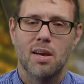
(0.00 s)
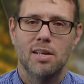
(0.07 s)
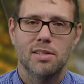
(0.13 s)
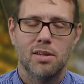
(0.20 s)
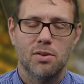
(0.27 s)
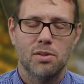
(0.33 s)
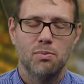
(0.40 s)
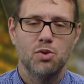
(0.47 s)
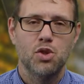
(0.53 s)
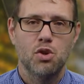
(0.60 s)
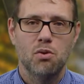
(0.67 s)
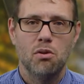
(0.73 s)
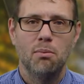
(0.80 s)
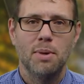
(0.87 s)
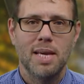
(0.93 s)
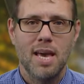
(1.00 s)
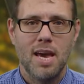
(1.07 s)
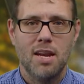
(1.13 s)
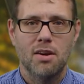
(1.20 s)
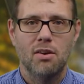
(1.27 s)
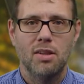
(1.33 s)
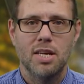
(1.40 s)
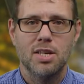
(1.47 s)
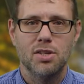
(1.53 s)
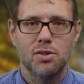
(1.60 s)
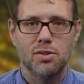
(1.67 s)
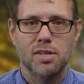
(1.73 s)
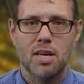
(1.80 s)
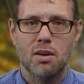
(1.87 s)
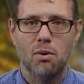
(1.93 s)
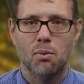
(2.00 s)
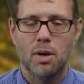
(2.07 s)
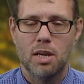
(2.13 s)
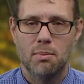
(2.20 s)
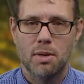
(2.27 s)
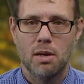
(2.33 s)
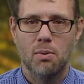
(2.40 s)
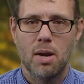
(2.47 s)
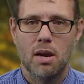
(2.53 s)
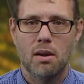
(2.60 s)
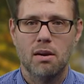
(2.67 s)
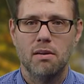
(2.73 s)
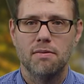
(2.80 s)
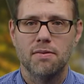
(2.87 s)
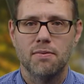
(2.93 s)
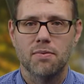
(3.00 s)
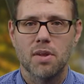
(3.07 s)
So some general mechanical issues that you'll want to be aware of.